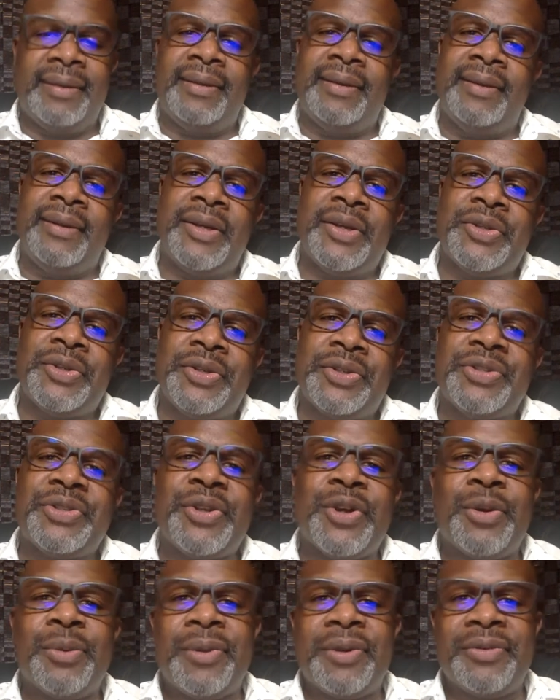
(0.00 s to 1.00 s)
Here's your
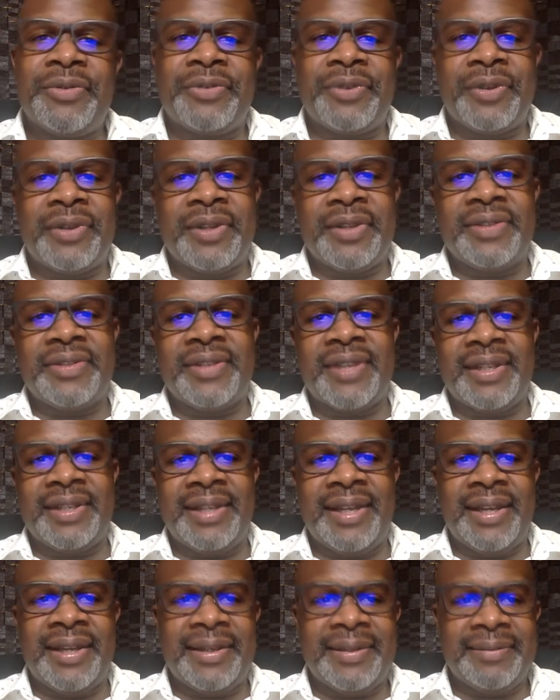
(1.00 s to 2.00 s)
sermon for this
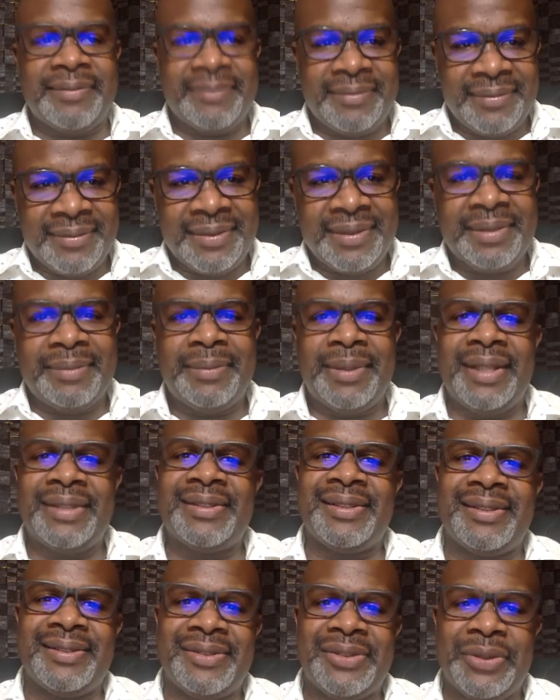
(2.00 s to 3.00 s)
Sunday.
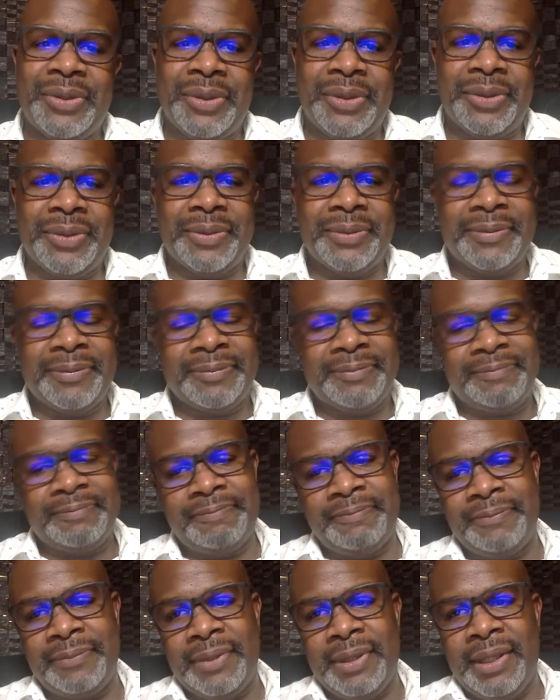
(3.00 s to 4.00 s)
Blessings to you.
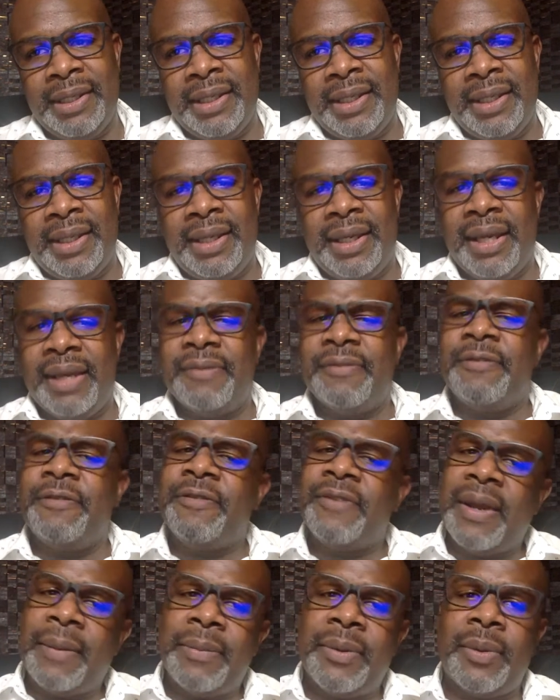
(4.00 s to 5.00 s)
In
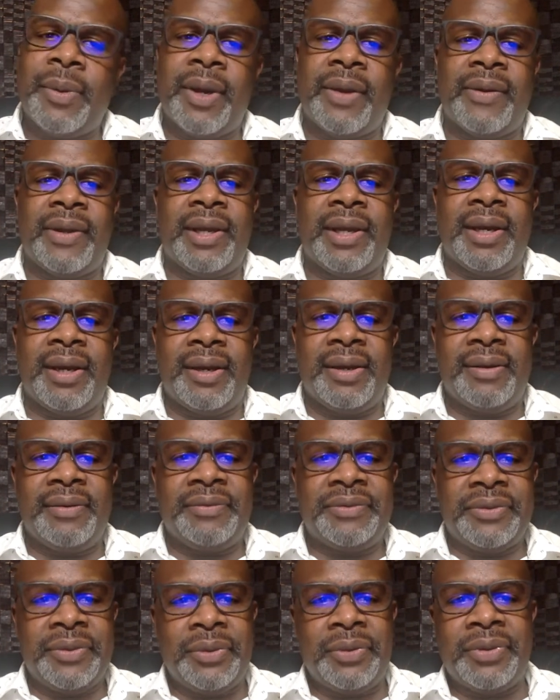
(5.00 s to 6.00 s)
February of
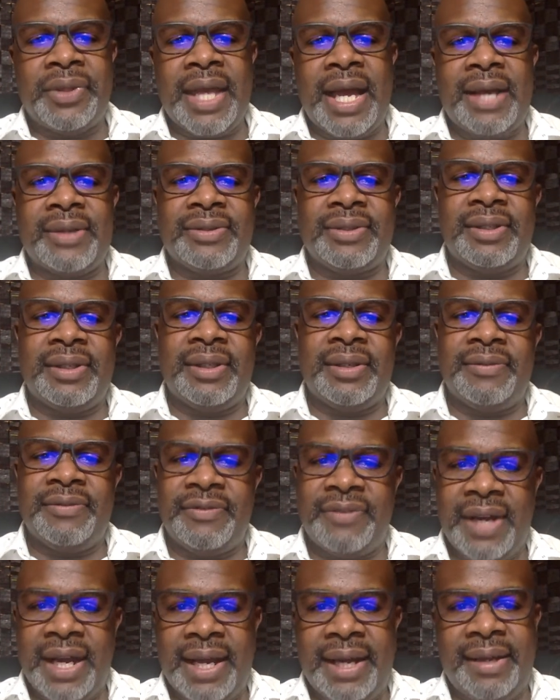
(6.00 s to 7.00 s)

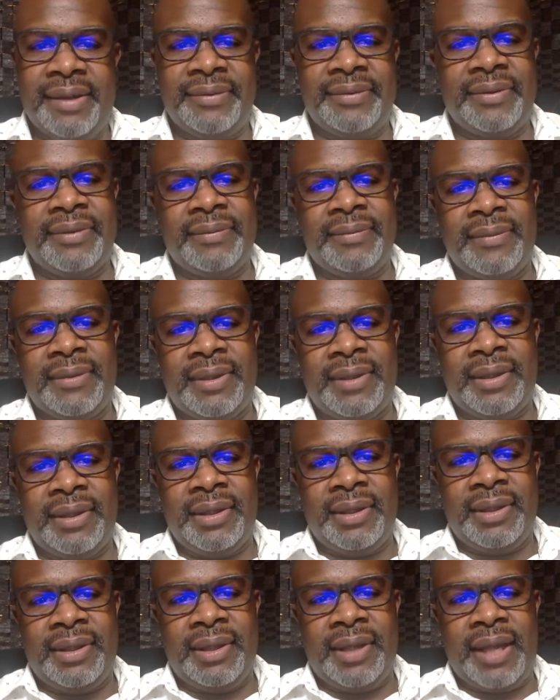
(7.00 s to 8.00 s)
2005,
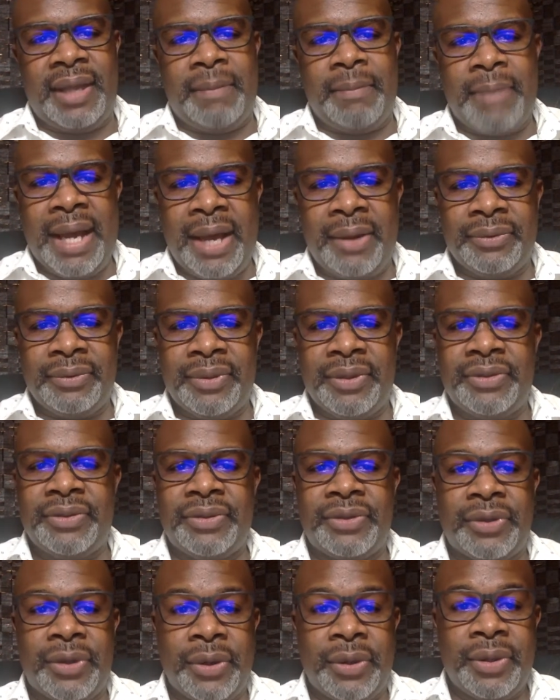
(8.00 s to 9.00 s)
a
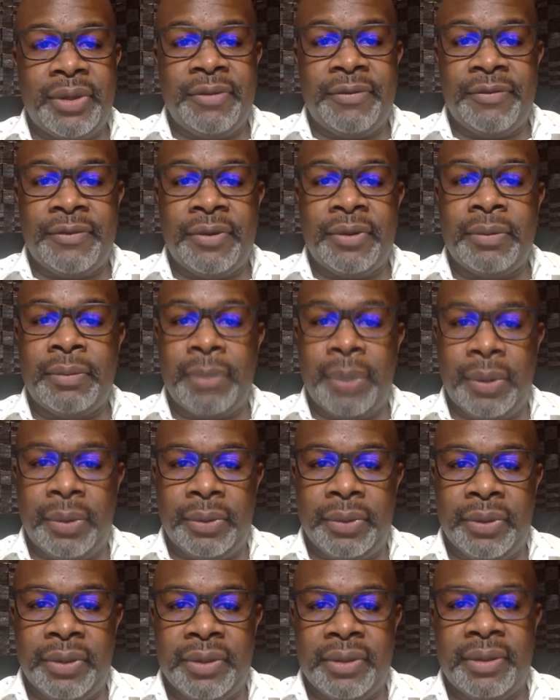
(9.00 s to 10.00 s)
mountainous 30-foot
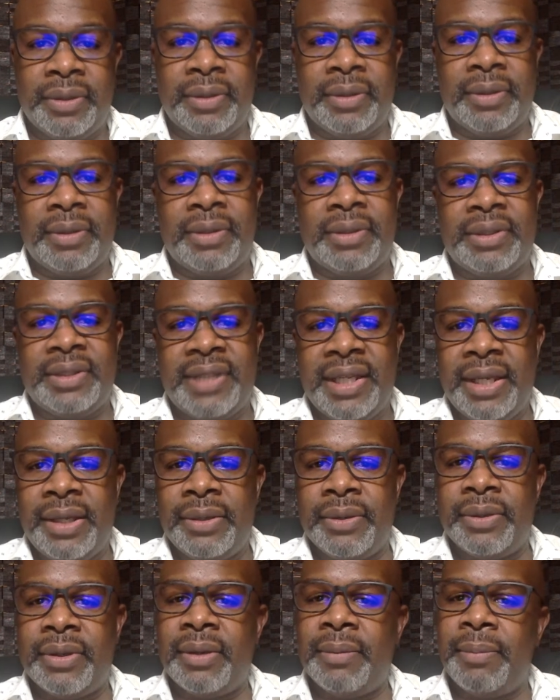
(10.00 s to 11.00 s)
boulder
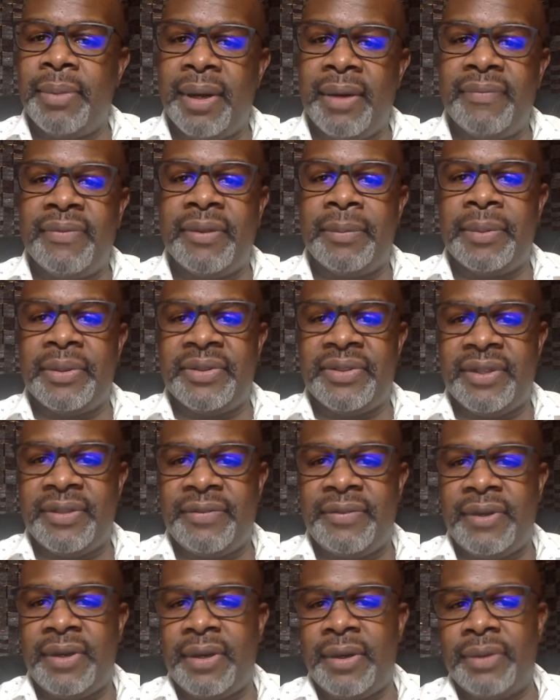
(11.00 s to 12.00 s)
teetered above the
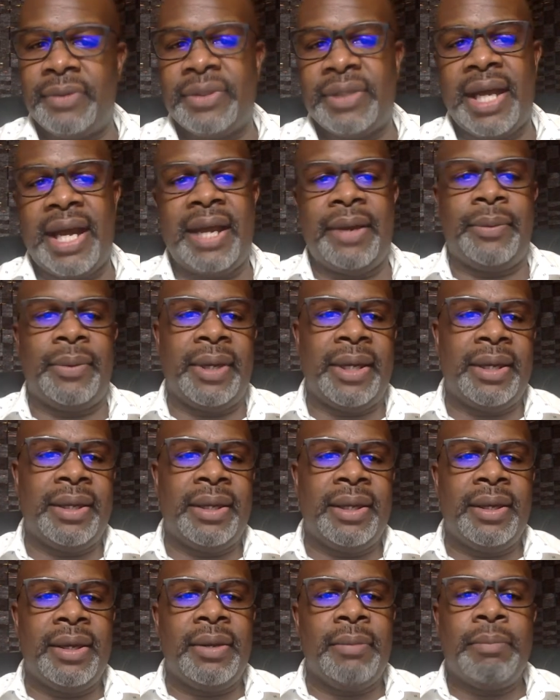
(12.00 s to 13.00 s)
Pacific Coast Highway,
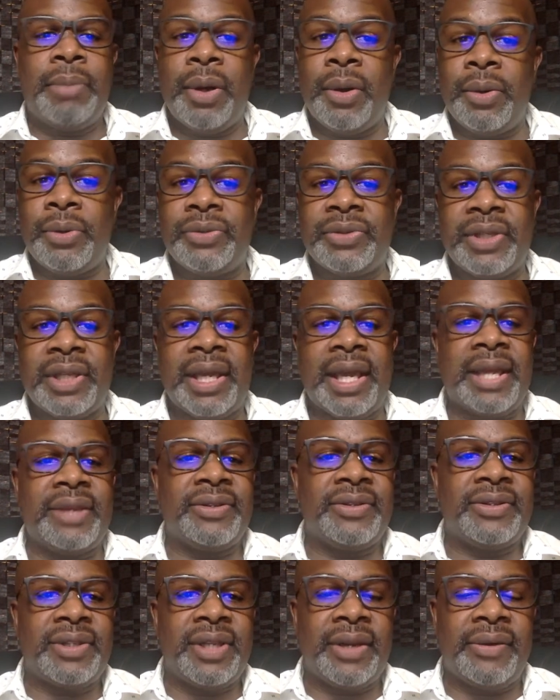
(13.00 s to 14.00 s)
posing a
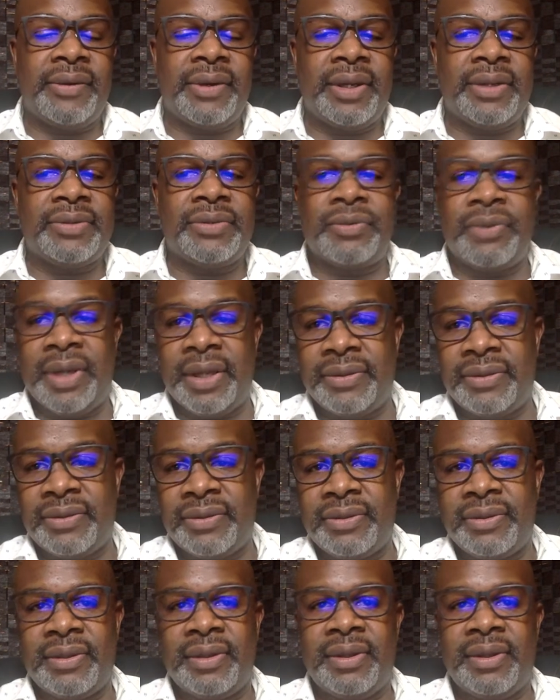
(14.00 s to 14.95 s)
serious risk